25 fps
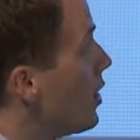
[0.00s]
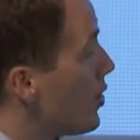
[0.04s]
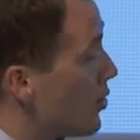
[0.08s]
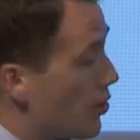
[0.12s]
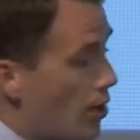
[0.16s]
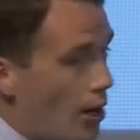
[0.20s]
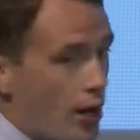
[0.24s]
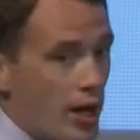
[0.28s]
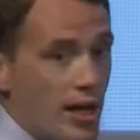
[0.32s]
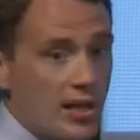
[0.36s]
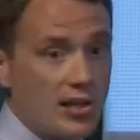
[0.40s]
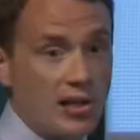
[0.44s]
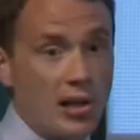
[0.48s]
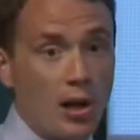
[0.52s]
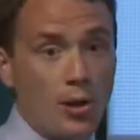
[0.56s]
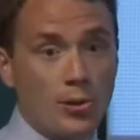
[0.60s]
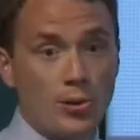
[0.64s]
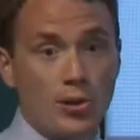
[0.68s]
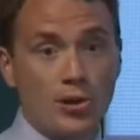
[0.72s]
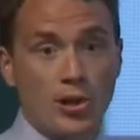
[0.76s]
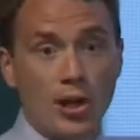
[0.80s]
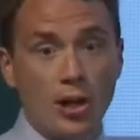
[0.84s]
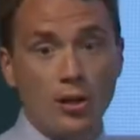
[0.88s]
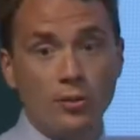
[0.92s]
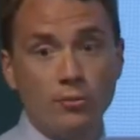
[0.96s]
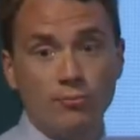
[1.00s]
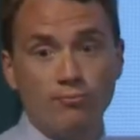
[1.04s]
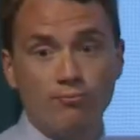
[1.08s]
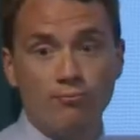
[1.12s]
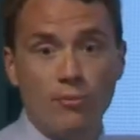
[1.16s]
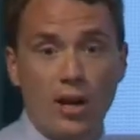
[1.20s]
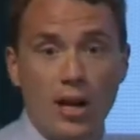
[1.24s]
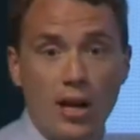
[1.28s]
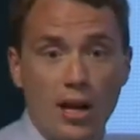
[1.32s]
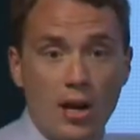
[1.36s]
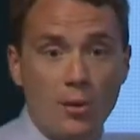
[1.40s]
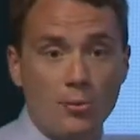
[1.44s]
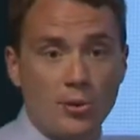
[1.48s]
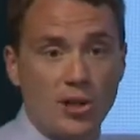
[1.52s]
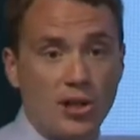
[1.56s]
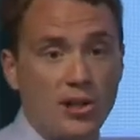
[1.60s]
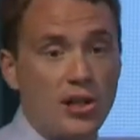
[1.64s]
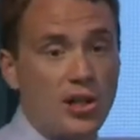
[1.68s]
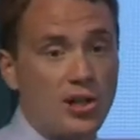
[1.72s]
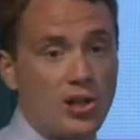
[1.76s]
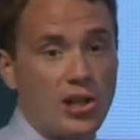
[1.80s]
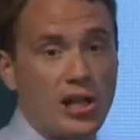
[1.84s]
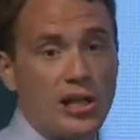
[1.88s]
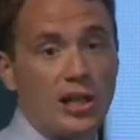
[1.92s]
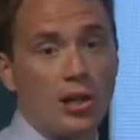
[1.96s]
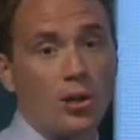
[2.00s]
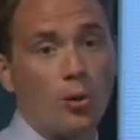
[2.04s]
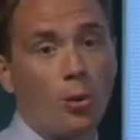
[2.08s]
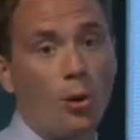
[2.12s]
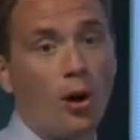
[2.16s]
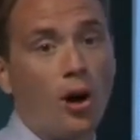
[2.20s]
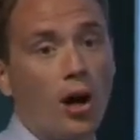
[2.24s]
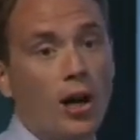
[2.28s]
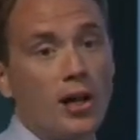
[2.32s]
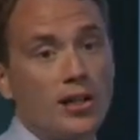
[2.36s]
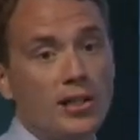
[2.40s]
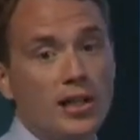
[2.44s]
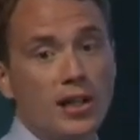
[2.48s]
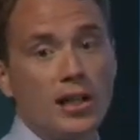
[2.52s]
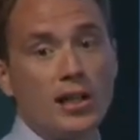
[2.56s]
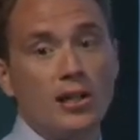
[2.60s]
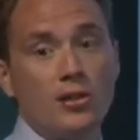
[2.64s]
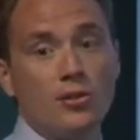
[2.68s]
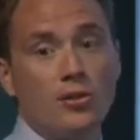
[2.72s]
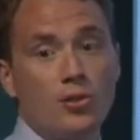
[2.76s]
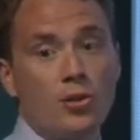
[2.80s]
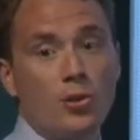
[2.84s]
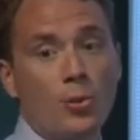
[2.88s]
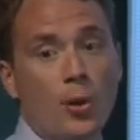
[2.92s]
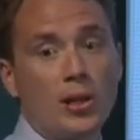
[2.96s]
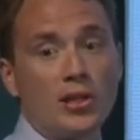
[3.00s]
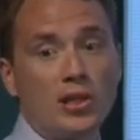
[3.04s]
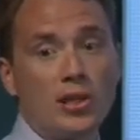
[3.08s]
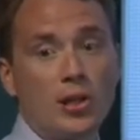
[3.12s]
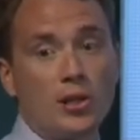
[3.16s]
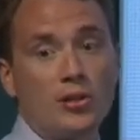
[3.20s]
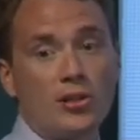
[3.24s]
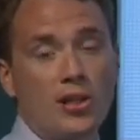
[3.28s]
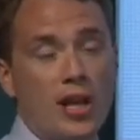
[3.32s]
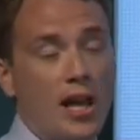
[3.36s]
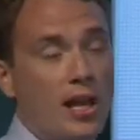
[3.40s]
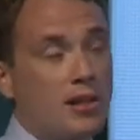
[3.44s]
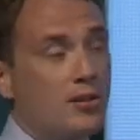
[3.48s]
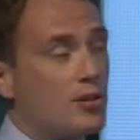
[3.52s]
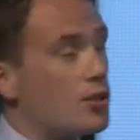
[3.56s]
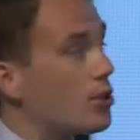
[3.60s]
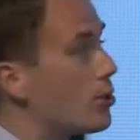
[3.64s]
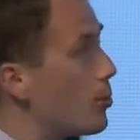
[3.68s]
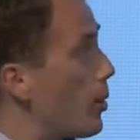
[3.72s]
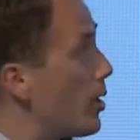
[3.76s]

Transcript: So here's Lodestone. It was initially acquired in 2010 to